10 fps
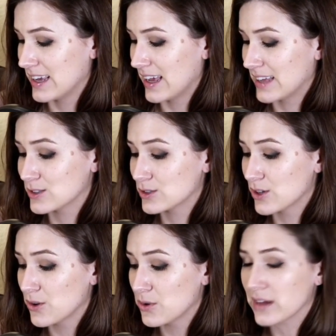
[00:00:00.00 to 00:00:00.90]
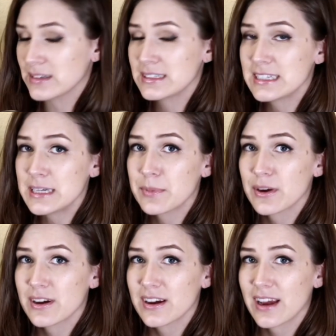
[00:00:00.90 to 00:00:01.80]
and so got
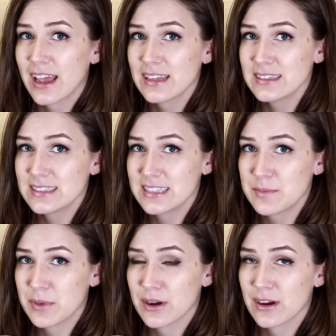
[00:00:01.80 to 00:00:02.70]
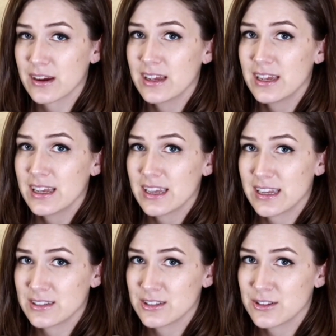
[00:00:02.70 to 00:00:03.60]
deeper and deeper
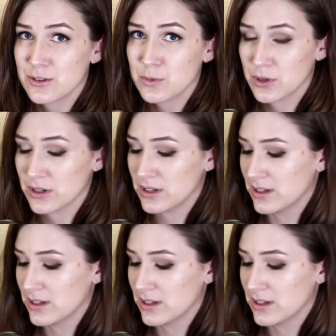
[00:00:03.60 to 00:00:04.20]
into the wood.